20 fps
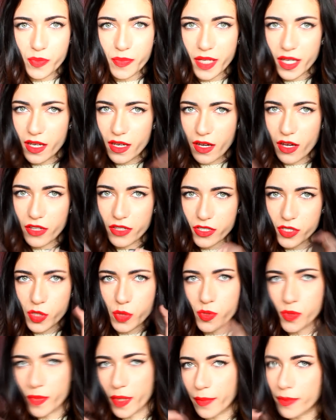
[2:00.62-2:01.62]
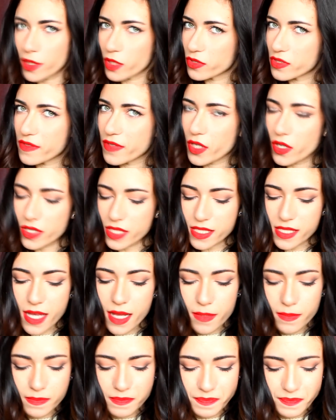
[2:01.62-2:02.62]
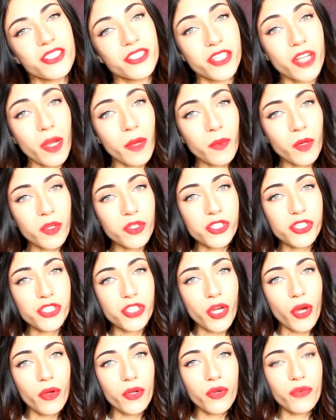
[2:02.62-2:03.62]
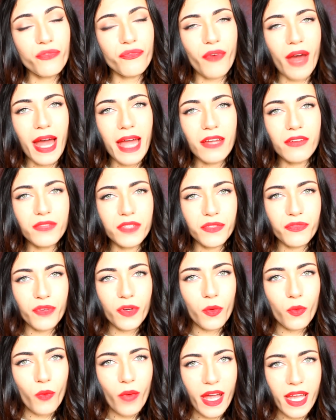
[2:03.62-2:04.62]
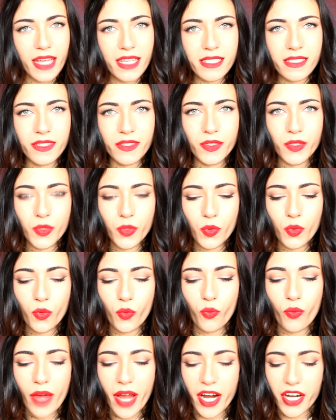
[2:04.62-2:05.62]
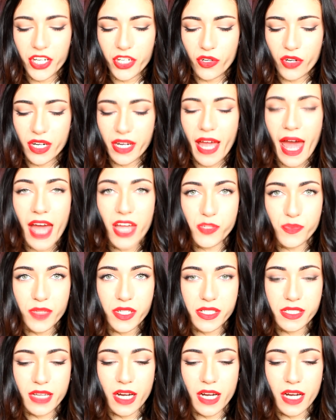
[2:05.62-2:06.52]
to be on the description bar below this video as I said so today I'm going to show you five different ways to wear your cashmere